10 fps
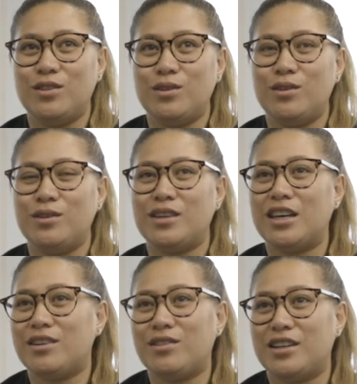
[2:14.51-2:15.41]
You
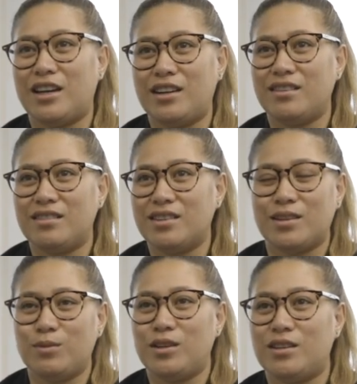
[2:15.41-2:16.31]
can create the
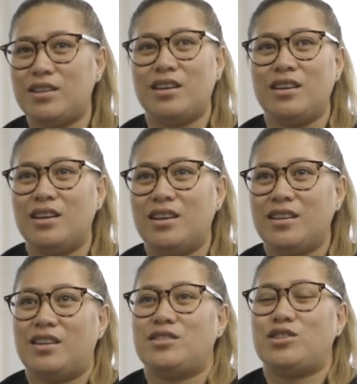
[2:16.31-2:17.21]
community
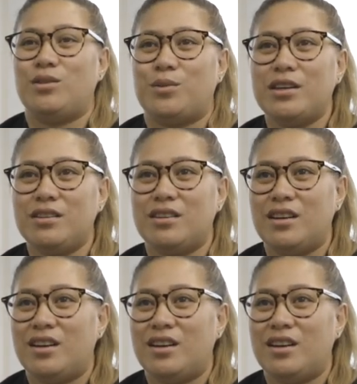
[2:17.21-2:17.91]
that you want.